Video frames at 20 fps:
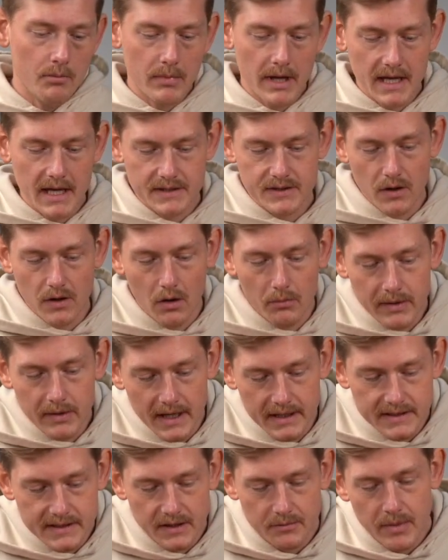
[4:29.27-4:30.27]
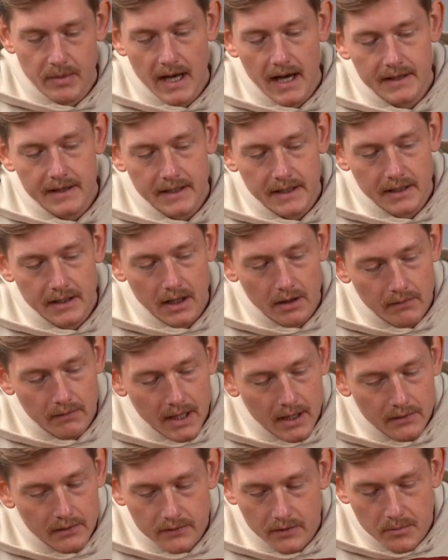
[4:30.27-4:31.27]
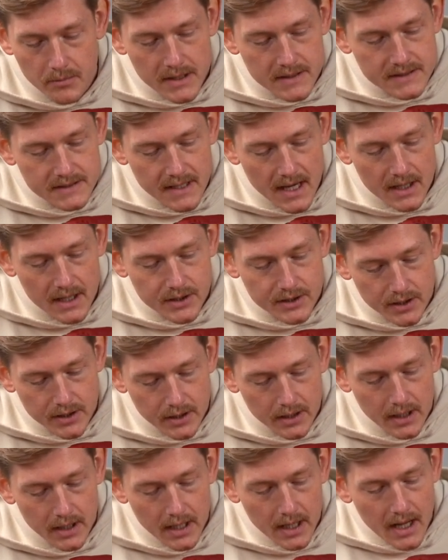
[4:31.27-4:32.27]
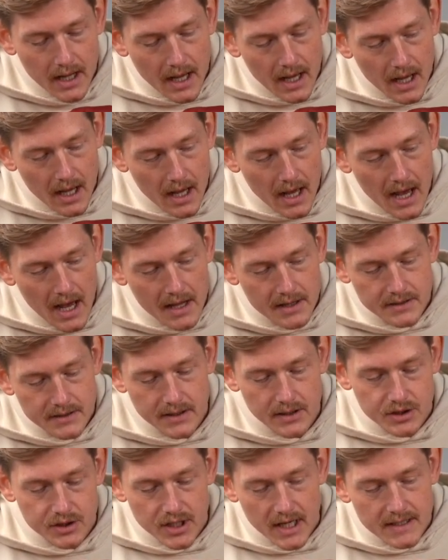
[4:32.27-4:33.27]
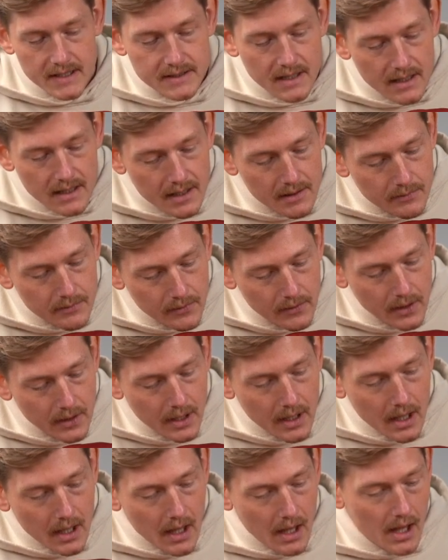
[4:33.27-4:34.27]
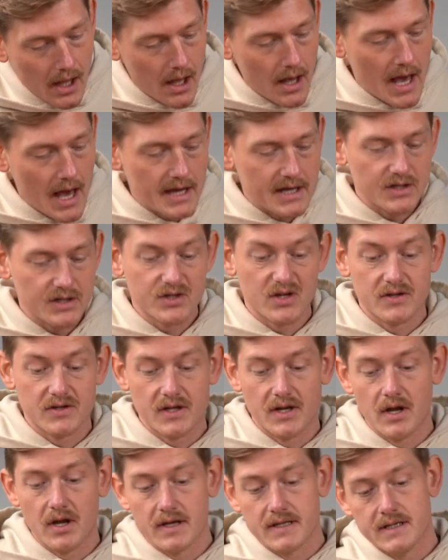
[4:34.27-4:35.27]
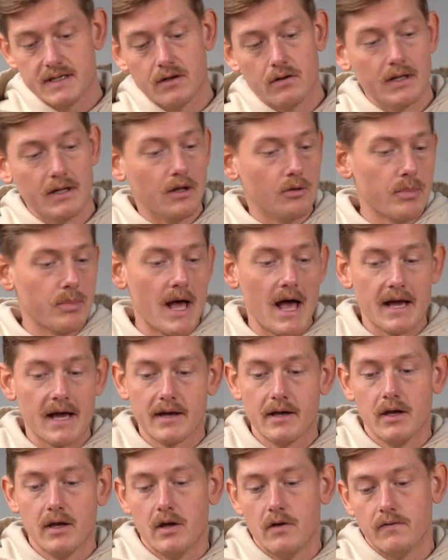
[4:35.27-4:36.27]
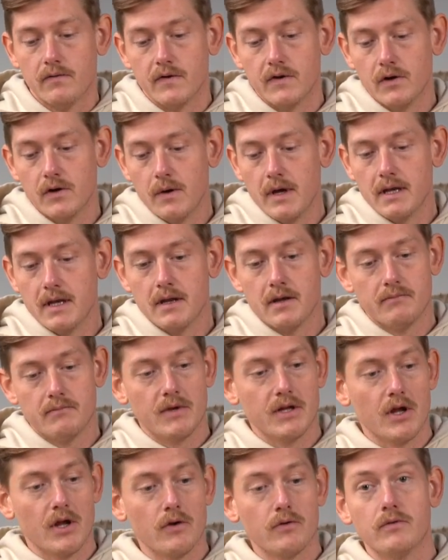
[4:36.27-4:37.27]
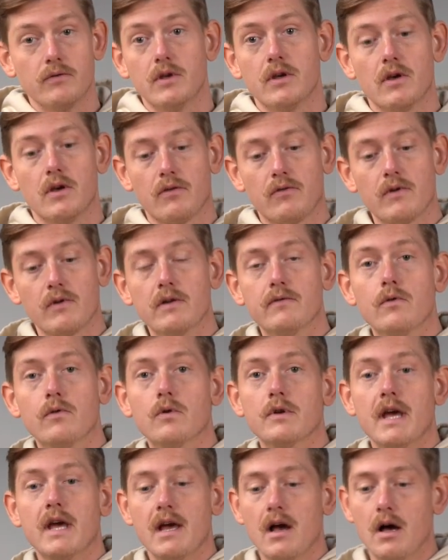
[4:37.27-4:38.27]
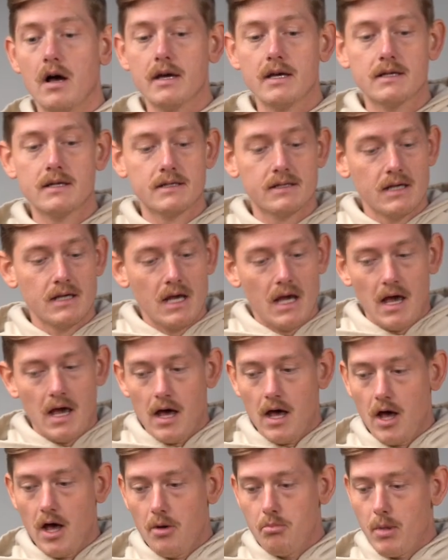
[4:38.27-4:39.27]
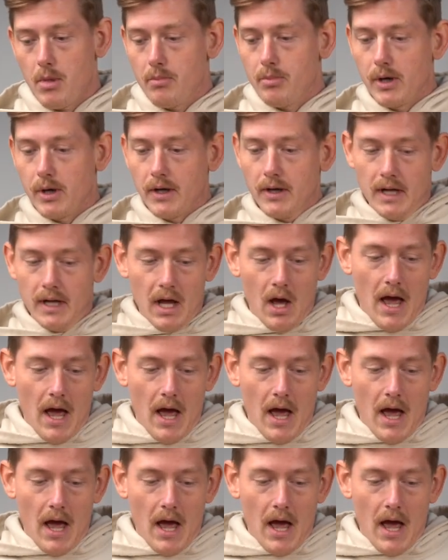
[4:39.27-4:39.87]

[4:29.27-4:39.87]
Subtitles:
It's got plenty of padding around the midsection and a chest clip, and it's just an ideal little bag for doing your 3-4 day hikes. But